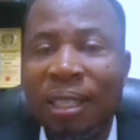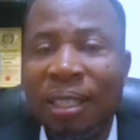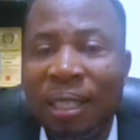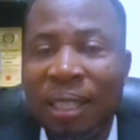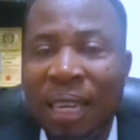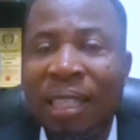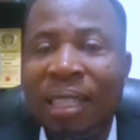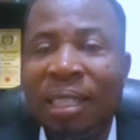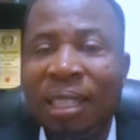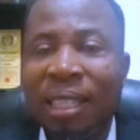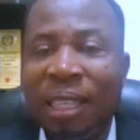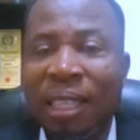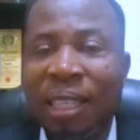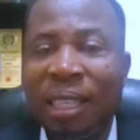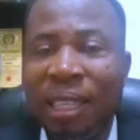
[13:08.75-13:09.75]
That is
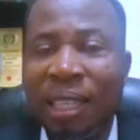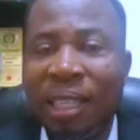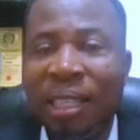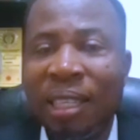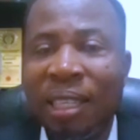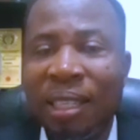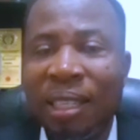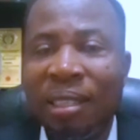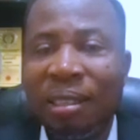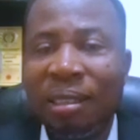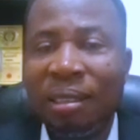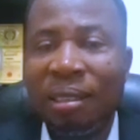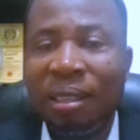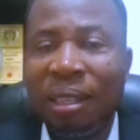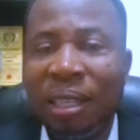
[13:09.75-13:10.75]
key.
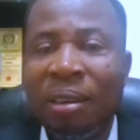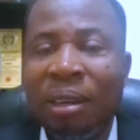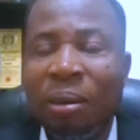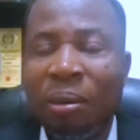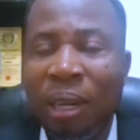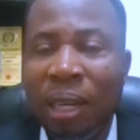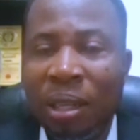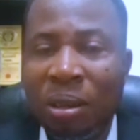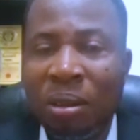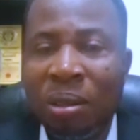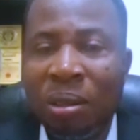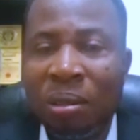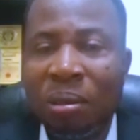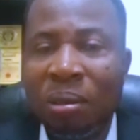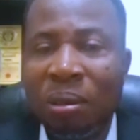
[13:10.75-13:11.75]
The regulators
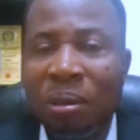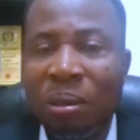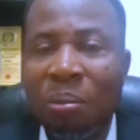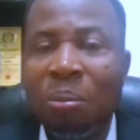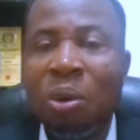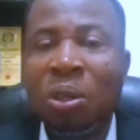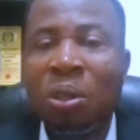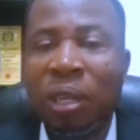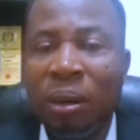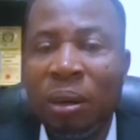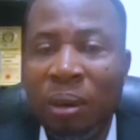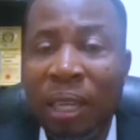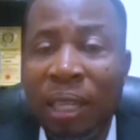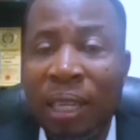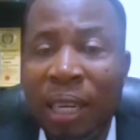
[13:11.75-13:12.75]
must
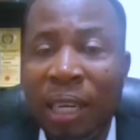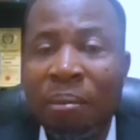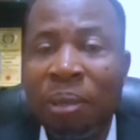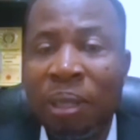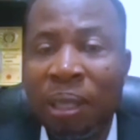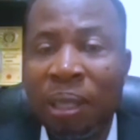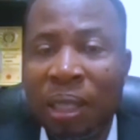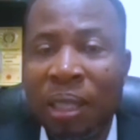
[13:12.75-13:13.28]
regulate NNPC.